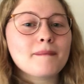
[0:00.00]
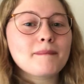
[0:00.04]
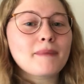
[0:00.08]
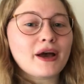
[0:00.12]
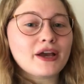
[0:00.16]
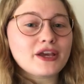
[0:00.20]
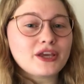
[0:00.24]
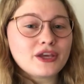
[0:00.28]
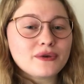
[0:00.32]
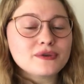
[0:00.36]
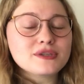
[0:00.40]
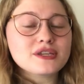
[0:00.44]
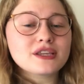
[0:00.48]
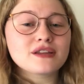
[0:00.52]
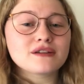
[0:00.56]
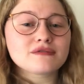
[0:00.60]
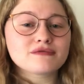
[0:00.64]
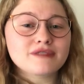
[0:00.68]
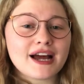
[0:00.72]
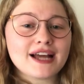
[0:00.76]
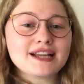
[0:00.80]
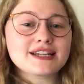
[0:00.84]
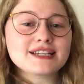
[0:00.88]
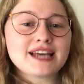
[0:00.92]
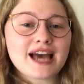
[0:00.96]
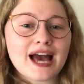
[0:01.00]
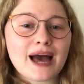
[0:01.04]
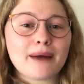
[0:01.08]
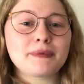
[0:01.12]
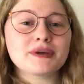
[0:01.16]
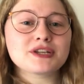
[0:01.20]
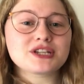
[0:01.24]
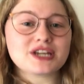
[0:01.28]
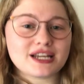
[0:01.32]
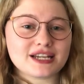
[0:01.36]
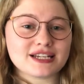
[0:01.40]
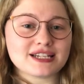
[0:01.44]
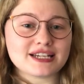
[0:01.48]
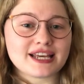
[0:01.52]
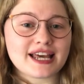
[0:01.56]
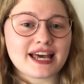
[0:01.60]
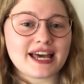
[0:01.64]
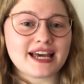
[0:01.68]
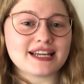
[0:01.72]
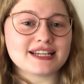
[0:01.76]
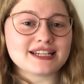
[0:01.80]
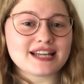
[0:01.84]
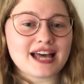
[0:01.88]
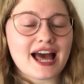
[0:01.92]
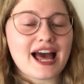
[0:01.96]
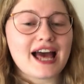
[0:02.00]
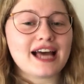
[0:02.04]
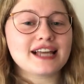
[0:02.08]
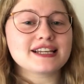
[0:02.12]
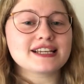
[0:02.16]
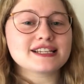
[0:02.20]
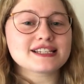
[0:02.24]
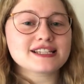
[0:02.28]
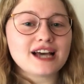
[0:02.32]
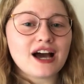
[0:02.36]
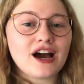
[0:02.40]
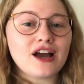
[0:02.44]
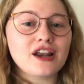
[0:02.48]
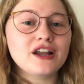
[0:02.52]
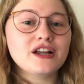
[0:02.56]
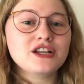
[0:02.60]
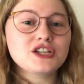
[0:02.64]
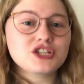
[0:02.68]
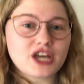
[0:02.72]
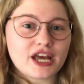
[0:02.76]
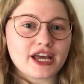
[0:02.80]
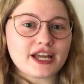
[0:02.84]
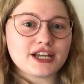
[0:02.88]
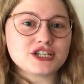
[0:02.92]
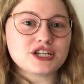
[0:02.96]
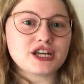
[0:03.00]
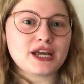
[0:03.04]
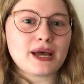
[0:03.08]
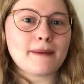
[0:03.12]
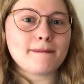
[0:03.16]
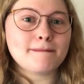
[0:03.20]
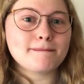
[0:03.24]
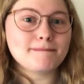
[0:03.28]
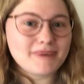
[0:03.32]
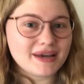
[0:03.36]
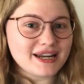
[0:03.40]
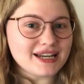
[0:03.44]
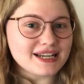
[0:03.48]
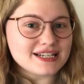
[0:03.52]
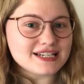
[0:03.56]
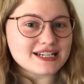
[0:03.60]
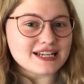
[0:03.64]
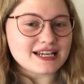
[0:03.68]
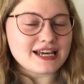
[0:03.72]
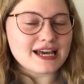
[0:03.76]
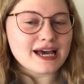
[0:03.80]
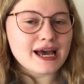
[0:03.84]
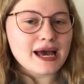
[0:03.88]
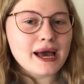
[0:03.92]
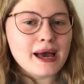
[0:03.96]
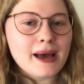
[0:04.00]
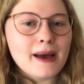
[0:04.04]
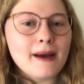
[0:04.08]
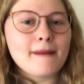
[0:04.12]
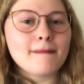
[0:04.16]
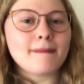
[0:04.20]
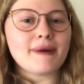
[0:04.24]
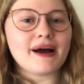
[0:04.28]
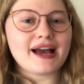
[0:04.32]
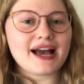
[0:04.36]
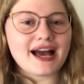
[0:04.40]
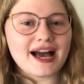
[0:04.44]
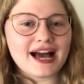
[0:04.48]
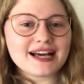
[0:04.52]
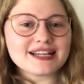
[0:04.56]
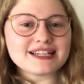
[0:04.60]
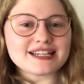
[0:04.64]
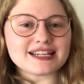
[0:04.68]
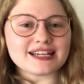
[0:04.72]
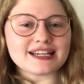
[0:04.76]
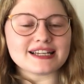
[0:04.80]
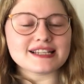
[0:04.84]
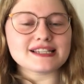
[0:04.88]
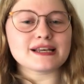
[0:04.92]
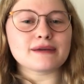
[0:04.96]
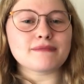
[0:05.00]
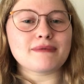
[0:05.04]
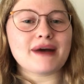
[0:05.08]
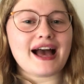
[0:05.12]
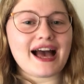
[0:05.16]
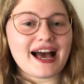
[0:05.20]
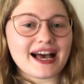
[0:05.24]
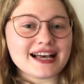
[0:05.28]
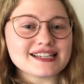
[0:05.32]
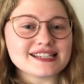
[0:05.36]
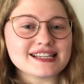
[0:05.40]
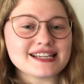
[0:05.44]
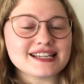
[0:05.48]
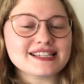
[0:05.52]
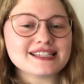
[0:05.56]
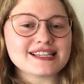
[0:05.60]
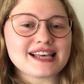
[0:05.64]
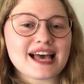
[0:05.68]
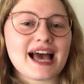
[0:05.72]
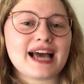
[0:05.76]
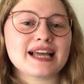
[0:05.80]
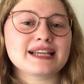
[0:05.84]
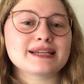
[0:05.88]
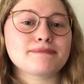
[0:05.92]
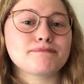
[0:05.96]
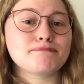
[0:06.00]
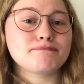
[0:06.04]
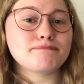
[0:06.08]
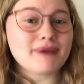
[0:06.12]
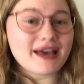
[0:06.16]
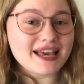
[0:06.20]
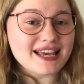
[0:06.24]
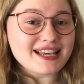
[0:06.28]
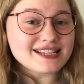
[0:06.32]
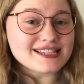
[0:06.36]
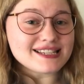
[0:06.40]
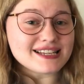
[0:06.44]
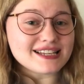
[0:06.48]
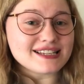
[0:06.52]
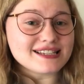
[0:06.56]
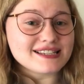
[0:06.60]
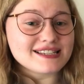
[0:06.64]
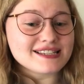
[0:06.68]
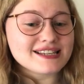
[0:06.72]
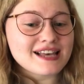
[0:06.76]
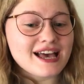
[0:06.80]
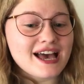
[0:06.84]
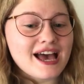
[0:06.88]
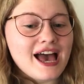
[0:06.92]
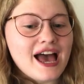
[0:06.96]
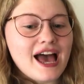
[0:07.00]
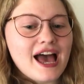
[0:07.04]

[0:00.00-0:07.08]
by using the red cabbage indicator and its colour-changing ability by adding some acids and bases